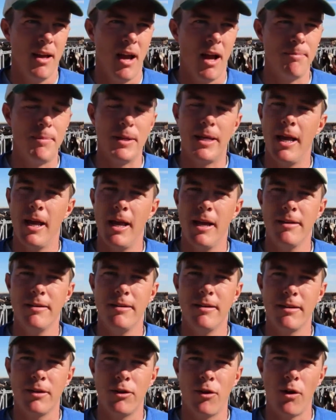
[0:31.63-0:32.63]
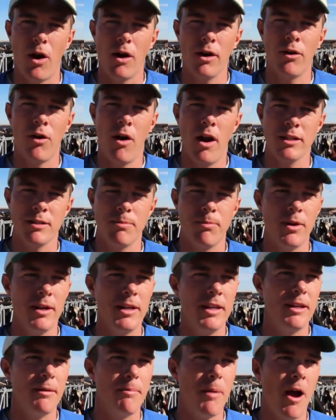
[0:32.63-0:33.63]
I began
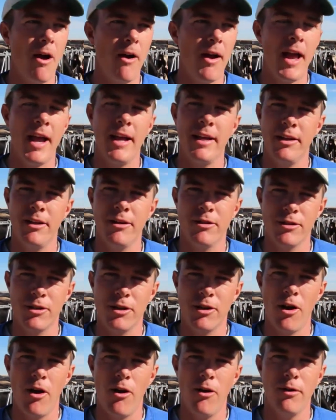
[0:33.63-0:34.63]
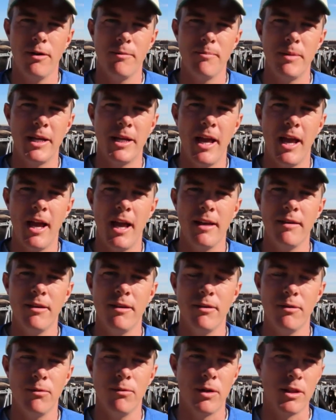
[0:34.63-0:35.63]
crossbreeding about 8 years ago and began
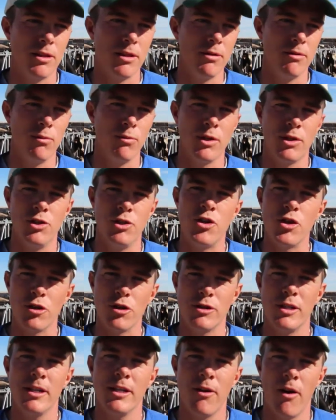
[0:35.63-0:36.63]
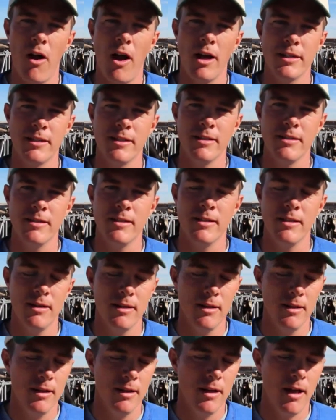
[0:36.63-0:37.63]
with Jersey crosses,
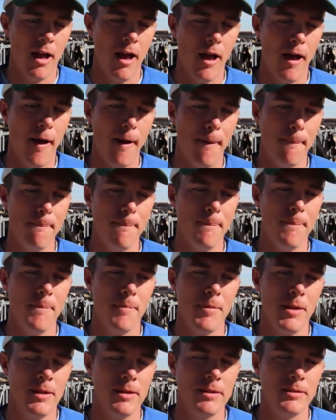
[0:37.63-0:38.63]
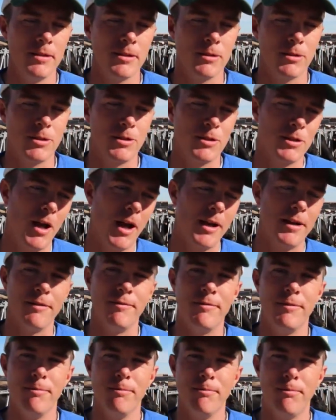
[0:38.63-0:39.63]
just kind of
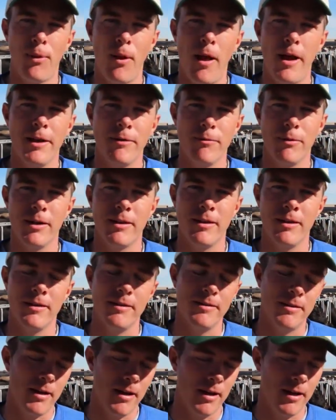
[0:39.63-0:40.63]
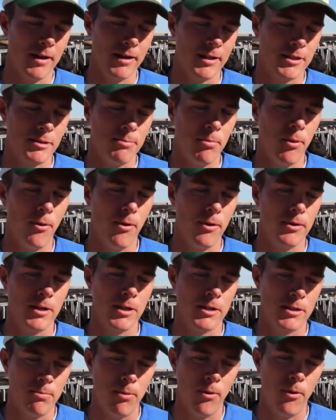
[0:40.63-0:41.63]
playing with it,
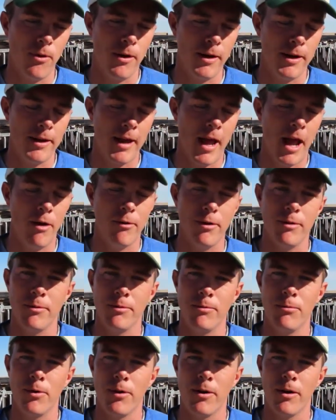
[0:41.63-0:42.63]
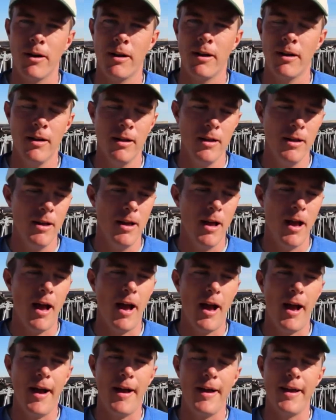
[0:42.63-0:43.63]
exploring how it would work.
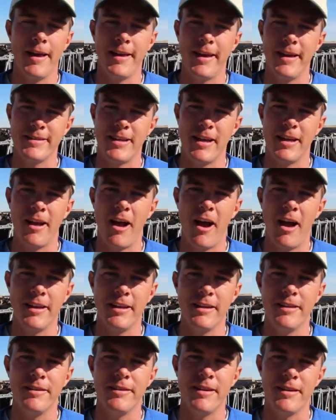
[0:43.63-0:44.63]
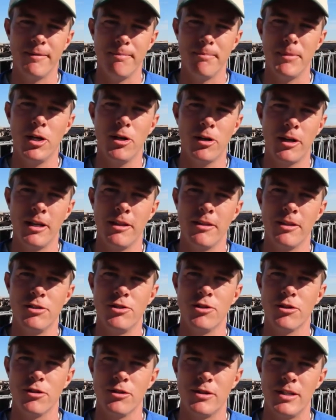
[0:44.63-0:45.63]
And as I got into milking the
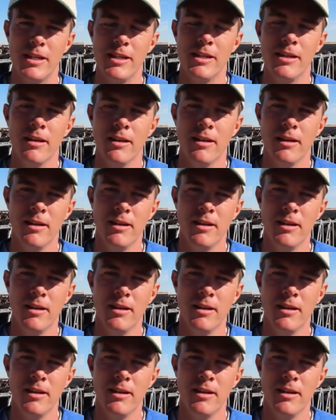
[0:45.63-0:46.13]
Jersey